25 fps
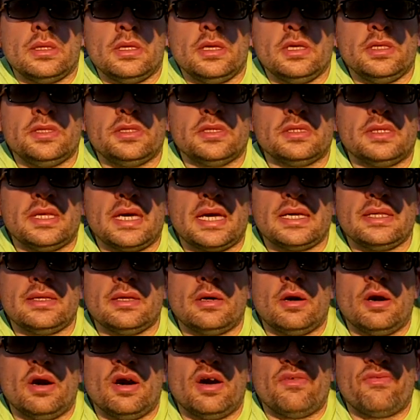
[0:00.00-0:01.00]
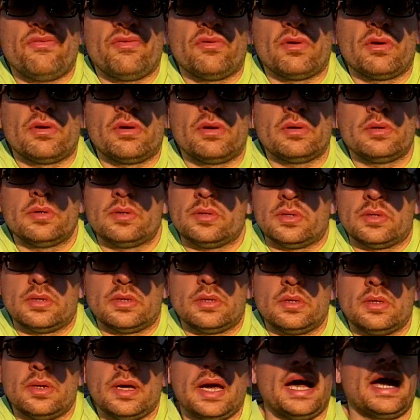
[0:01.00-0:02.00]
he denied the offer,
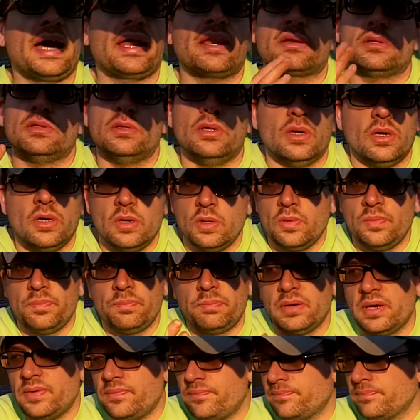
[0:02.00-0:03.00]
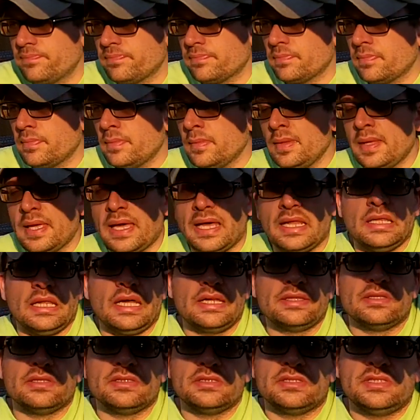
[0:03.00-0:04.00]
or I don't know. But I'd
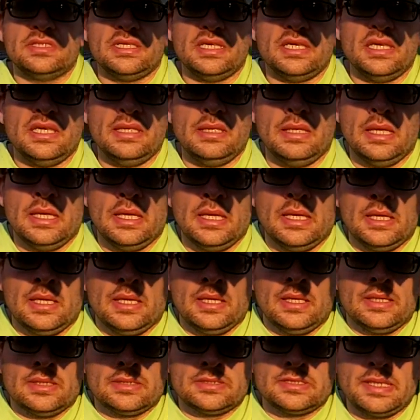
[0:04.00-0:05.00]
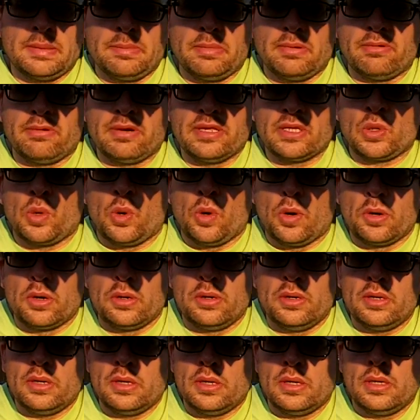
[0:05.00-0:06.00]
like to see someone
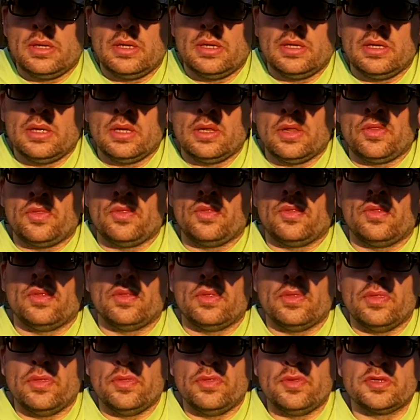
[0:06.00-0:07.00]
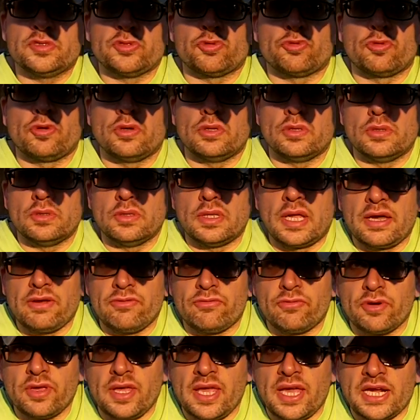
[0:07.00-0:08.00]
record this
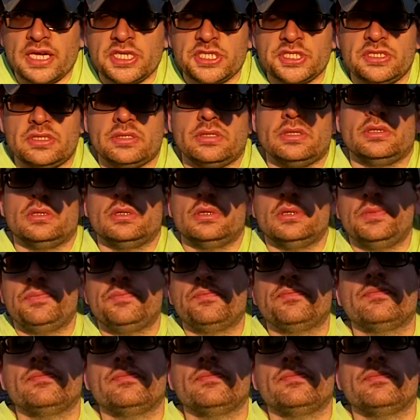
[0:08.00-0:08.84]
live reaction, you know,